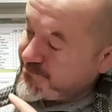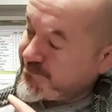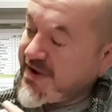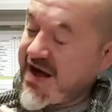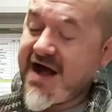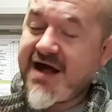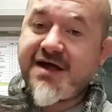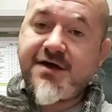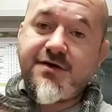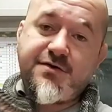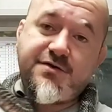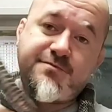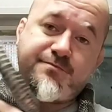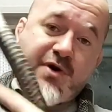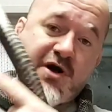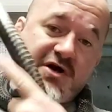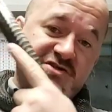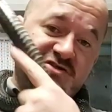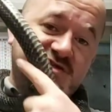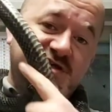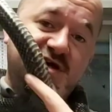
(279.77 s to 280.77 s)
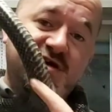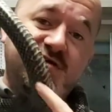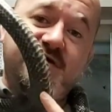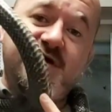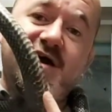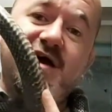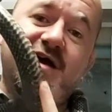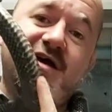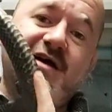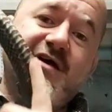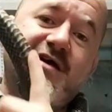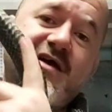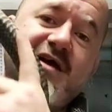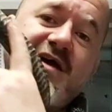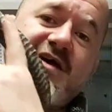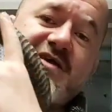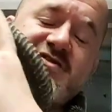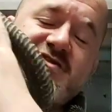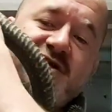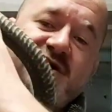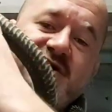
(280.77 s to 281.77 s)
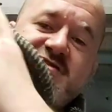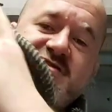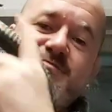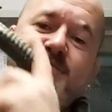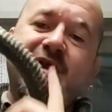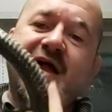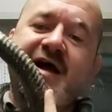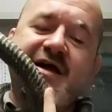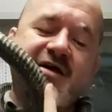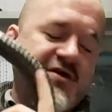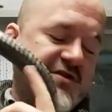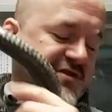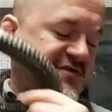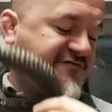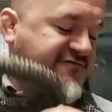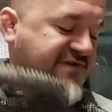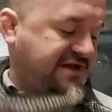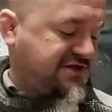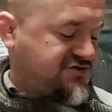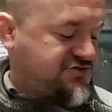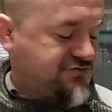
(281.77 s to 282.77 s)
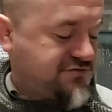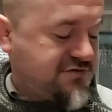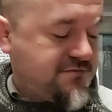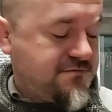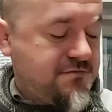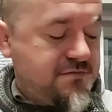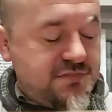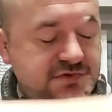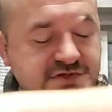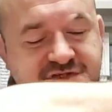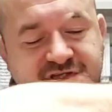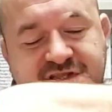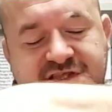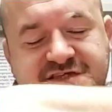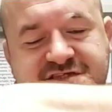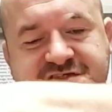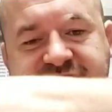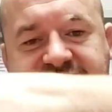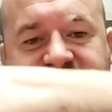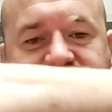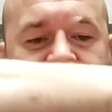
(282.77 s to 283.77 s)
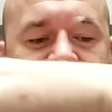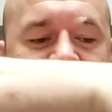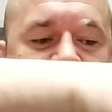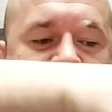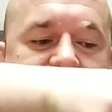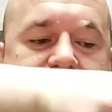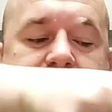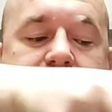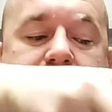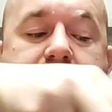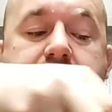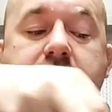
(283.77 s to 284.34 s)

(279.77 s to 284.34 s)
back posterior it turns black on the ventrum. So let's see if we can